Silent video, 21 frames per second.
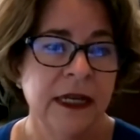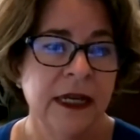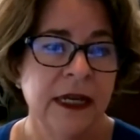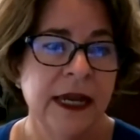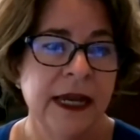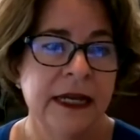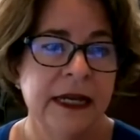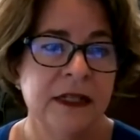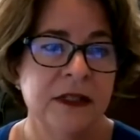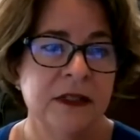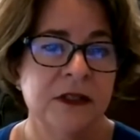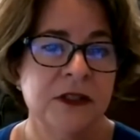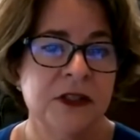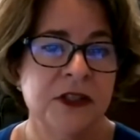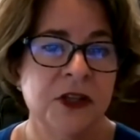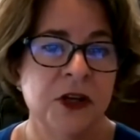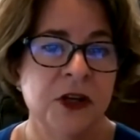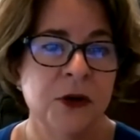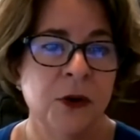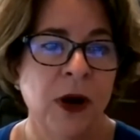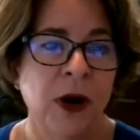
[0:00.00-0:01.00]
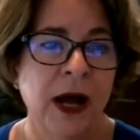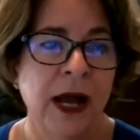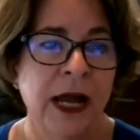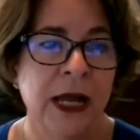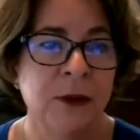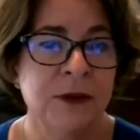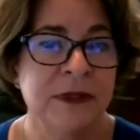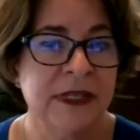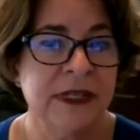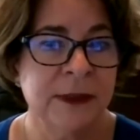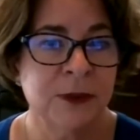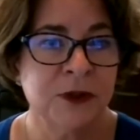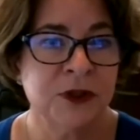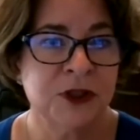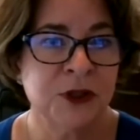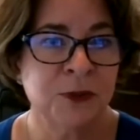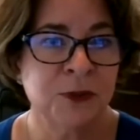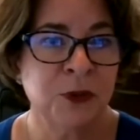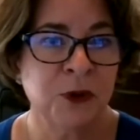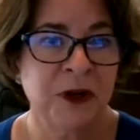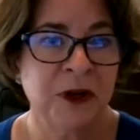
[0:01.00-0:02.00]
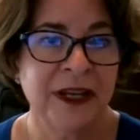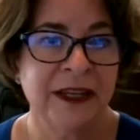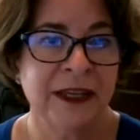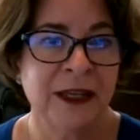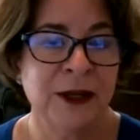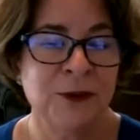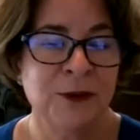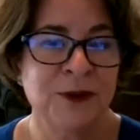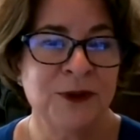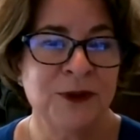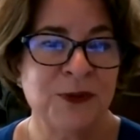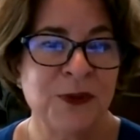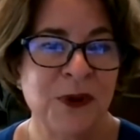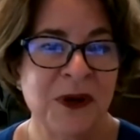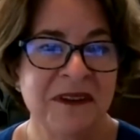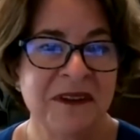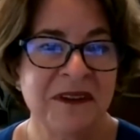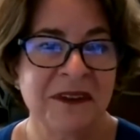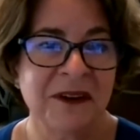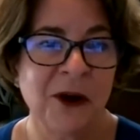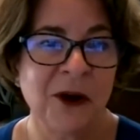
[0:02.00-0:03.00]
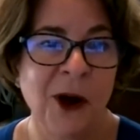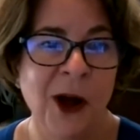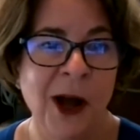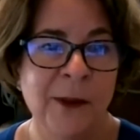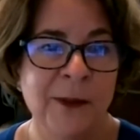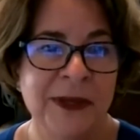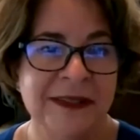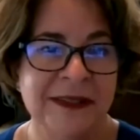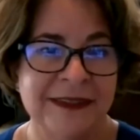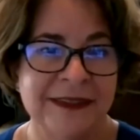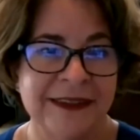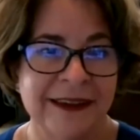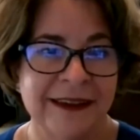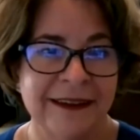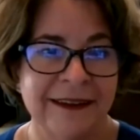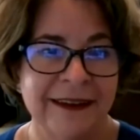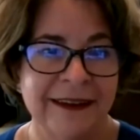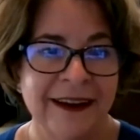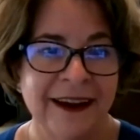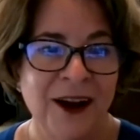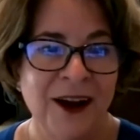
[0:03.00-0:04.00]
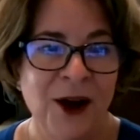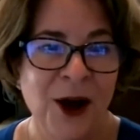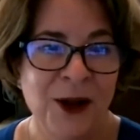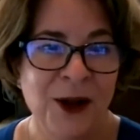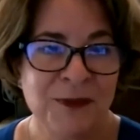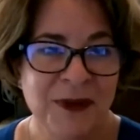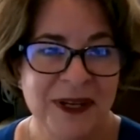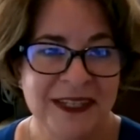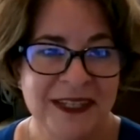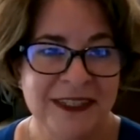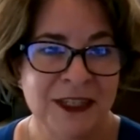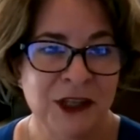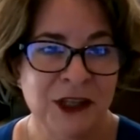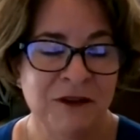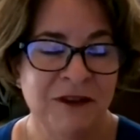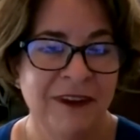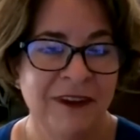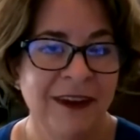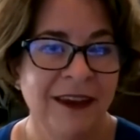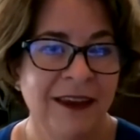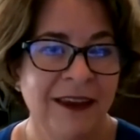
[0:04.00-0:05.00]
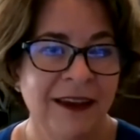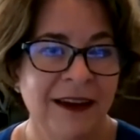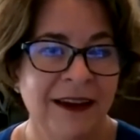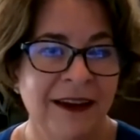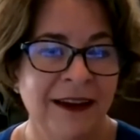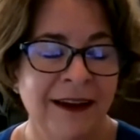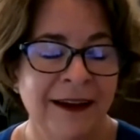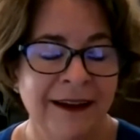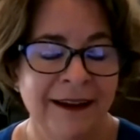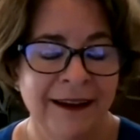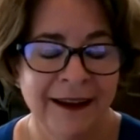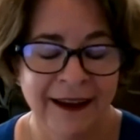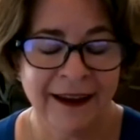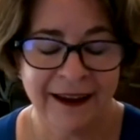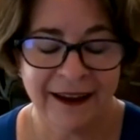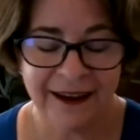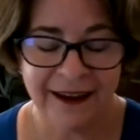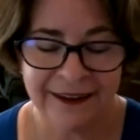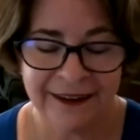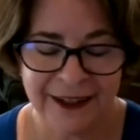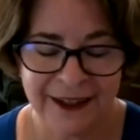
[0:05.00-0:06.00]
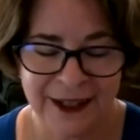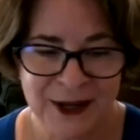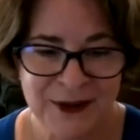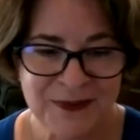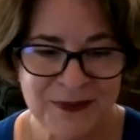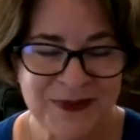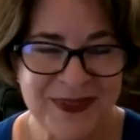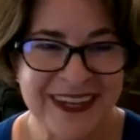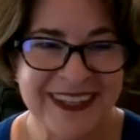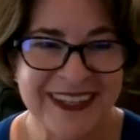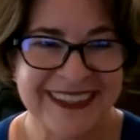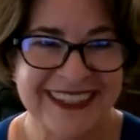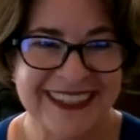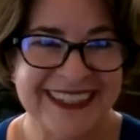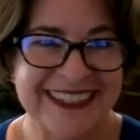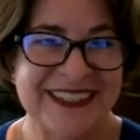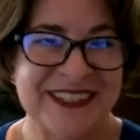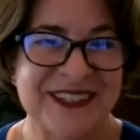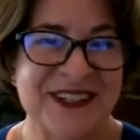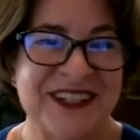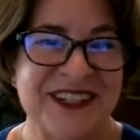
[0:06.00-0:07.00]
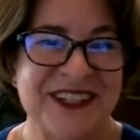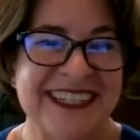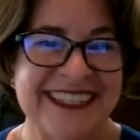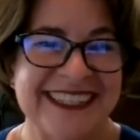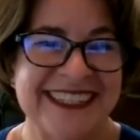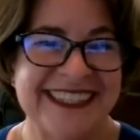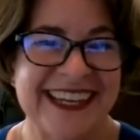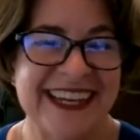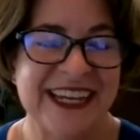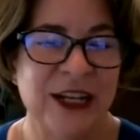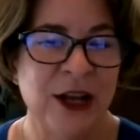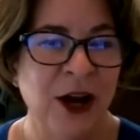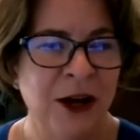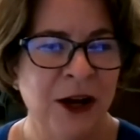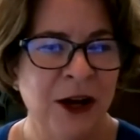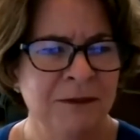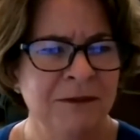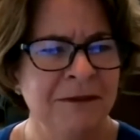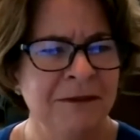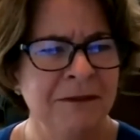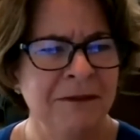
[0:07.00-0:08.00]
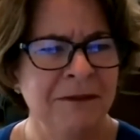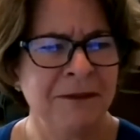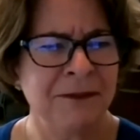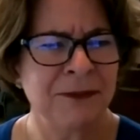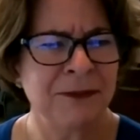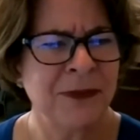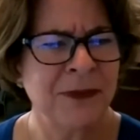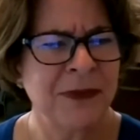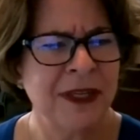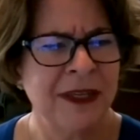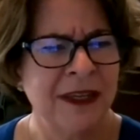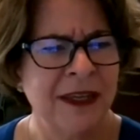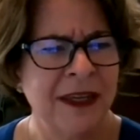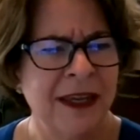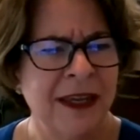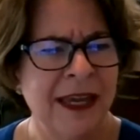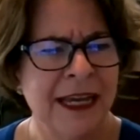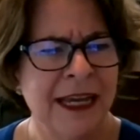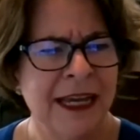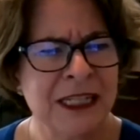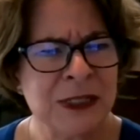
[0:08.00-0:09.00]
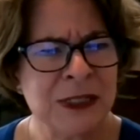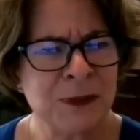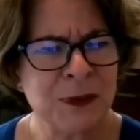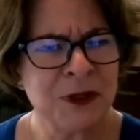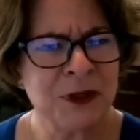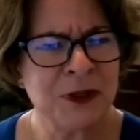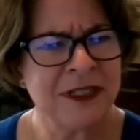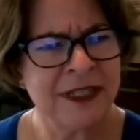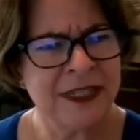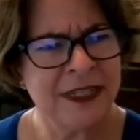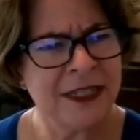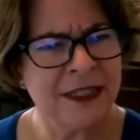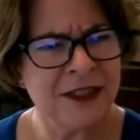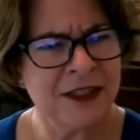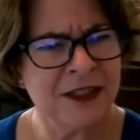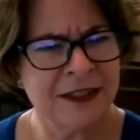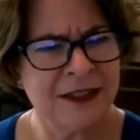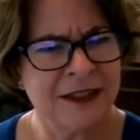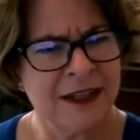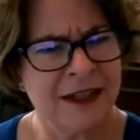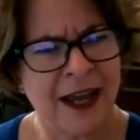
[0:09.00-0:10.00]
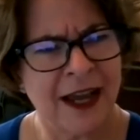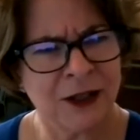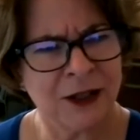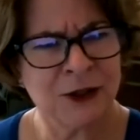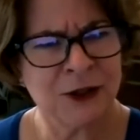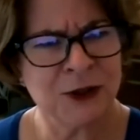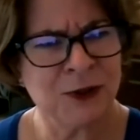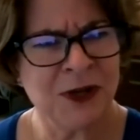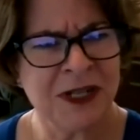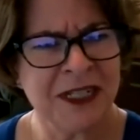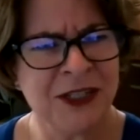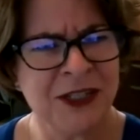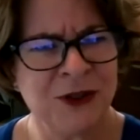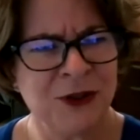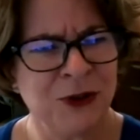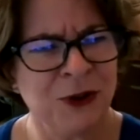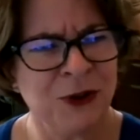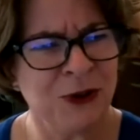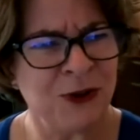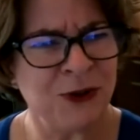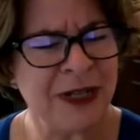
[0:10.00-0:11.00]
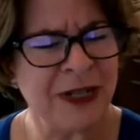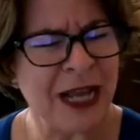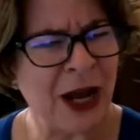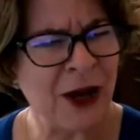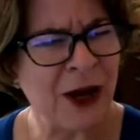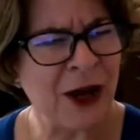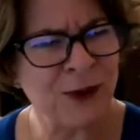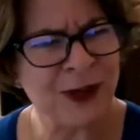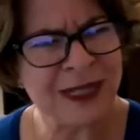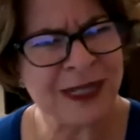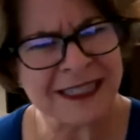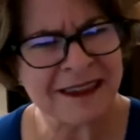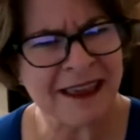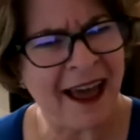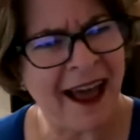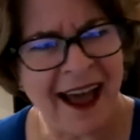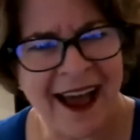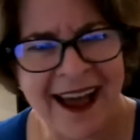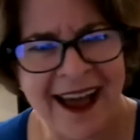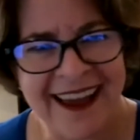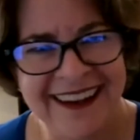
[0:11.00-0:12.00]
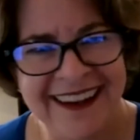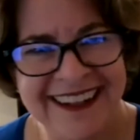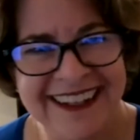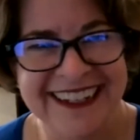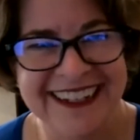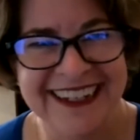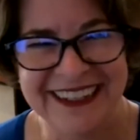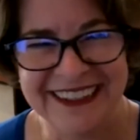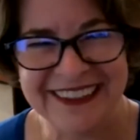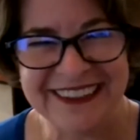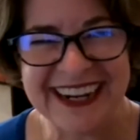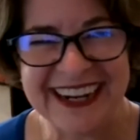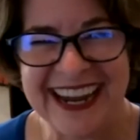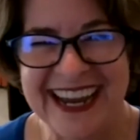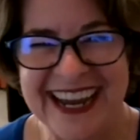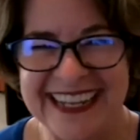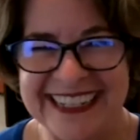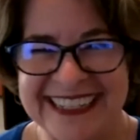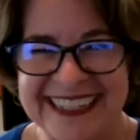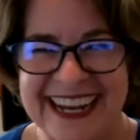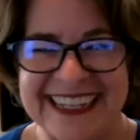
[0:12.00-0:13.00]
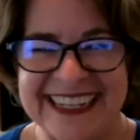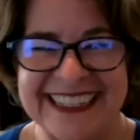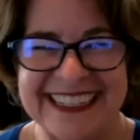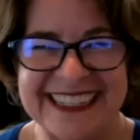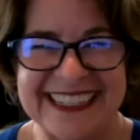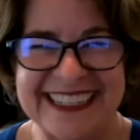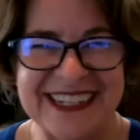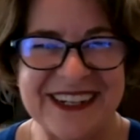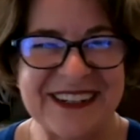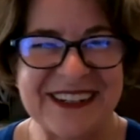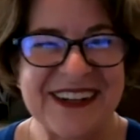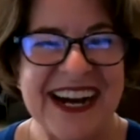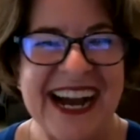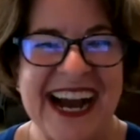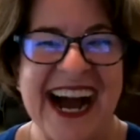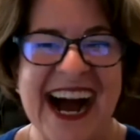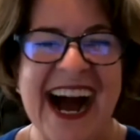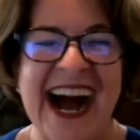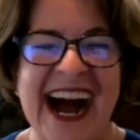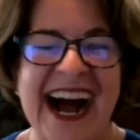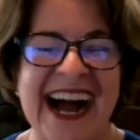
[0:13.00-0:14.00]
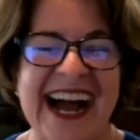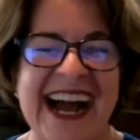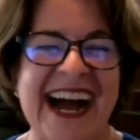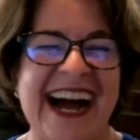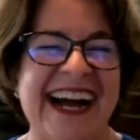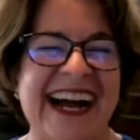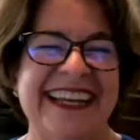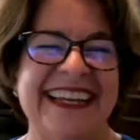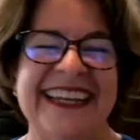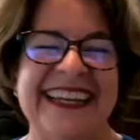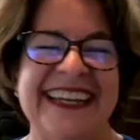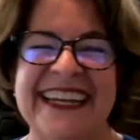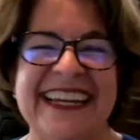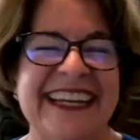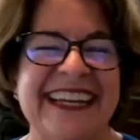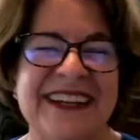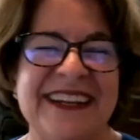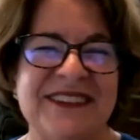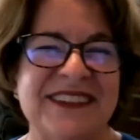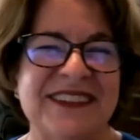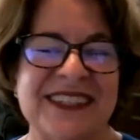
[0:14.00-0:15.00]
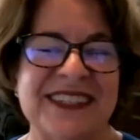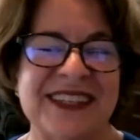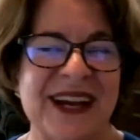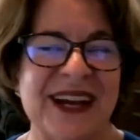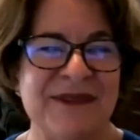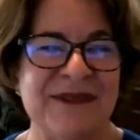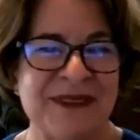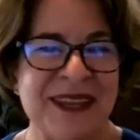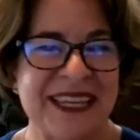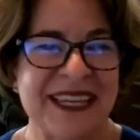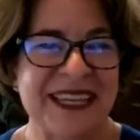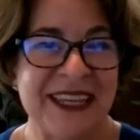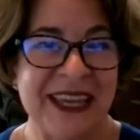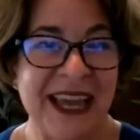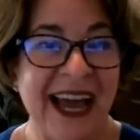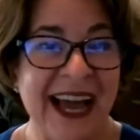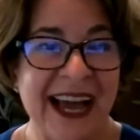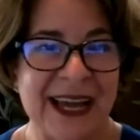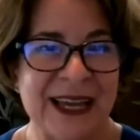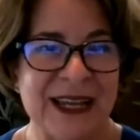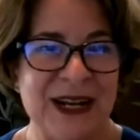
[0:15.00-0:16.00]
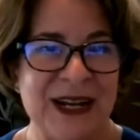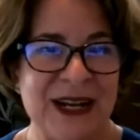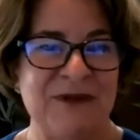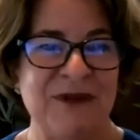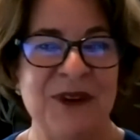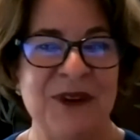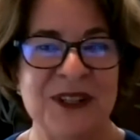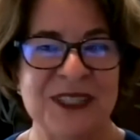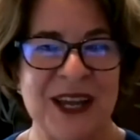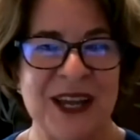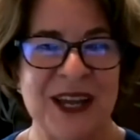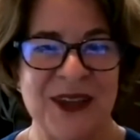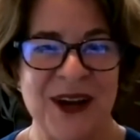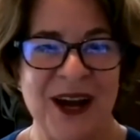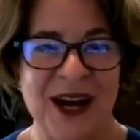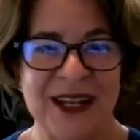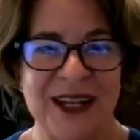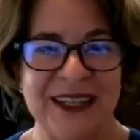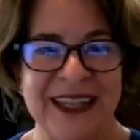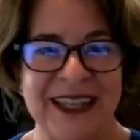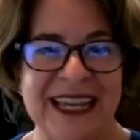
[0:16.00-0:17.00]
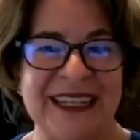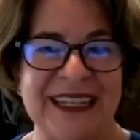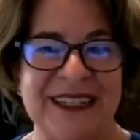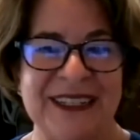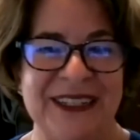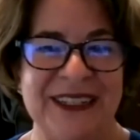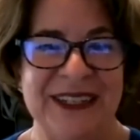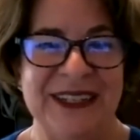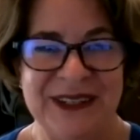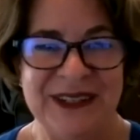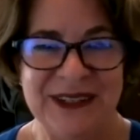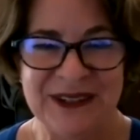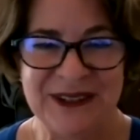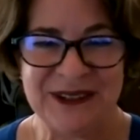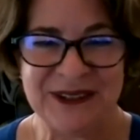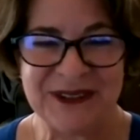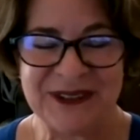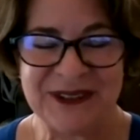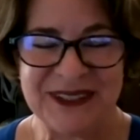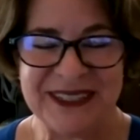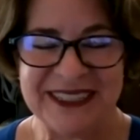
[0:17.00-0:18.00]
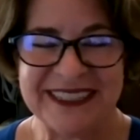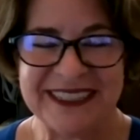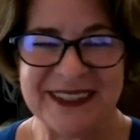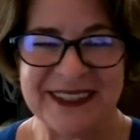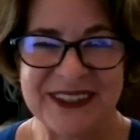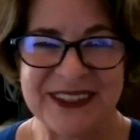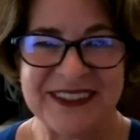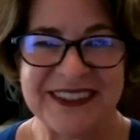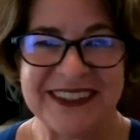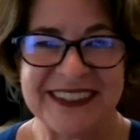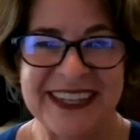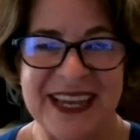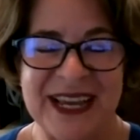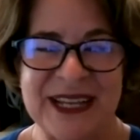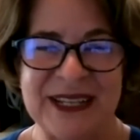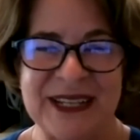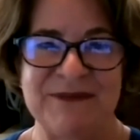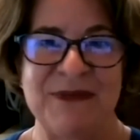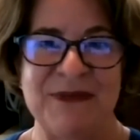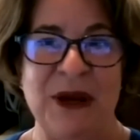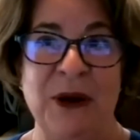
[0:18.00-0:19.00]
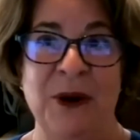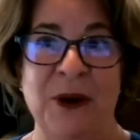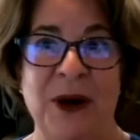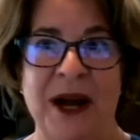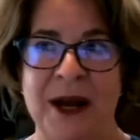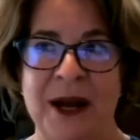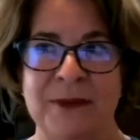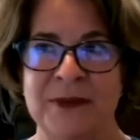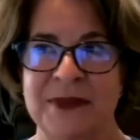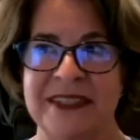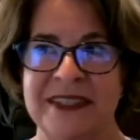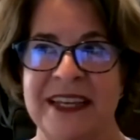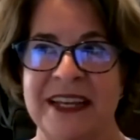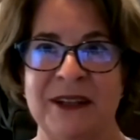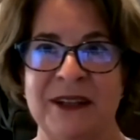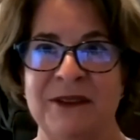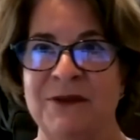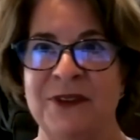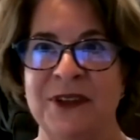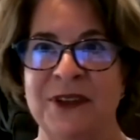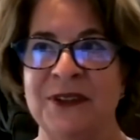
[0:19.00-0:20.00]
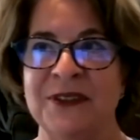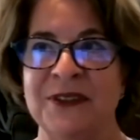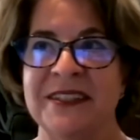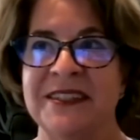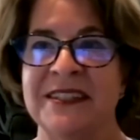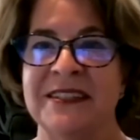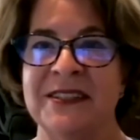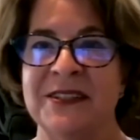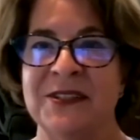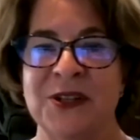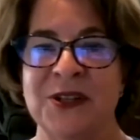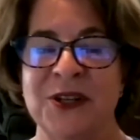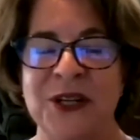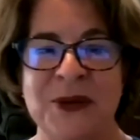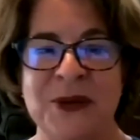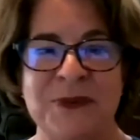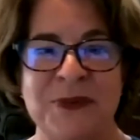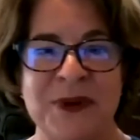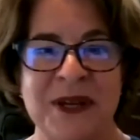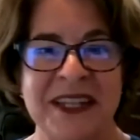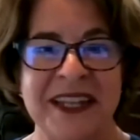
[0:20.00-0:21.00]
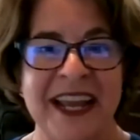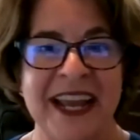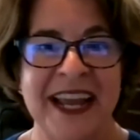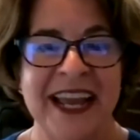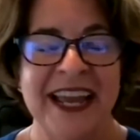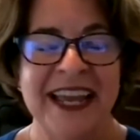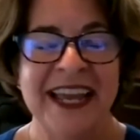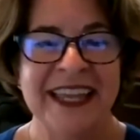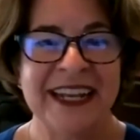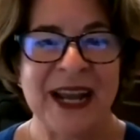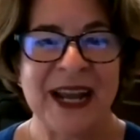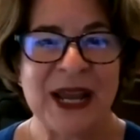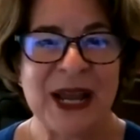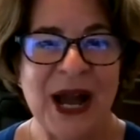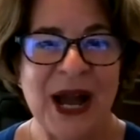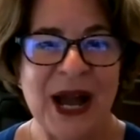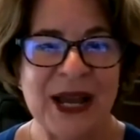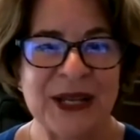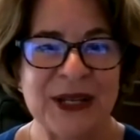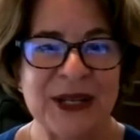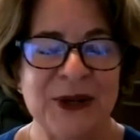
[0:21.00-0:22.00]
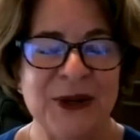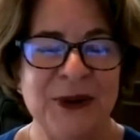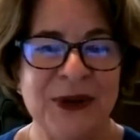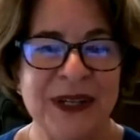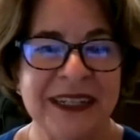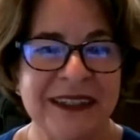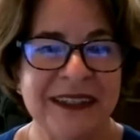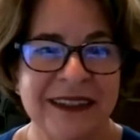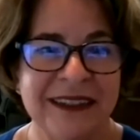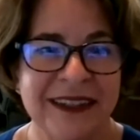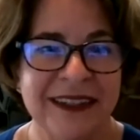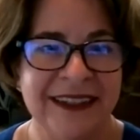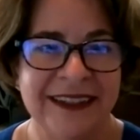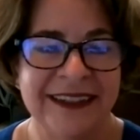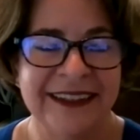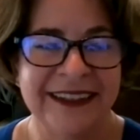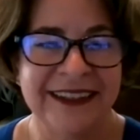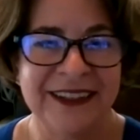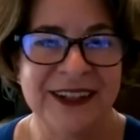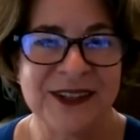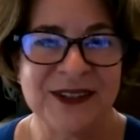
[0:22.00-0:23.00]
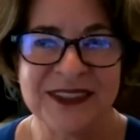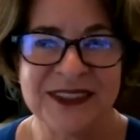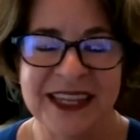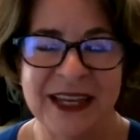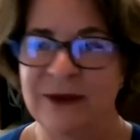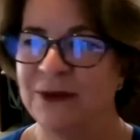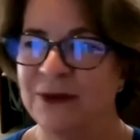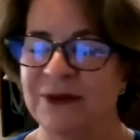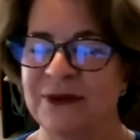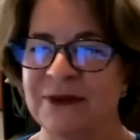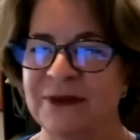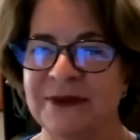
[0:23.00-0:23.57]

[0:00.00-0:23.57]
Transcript: And so I was able to bring, it was one of the comments that on my CV I had that the attorney had said, expertise in Title 22. Now, what's that? And so I'm like, yeah, at first I thought Dorene is saying I'm the second fiddle to this attorney, but then I quickly, said,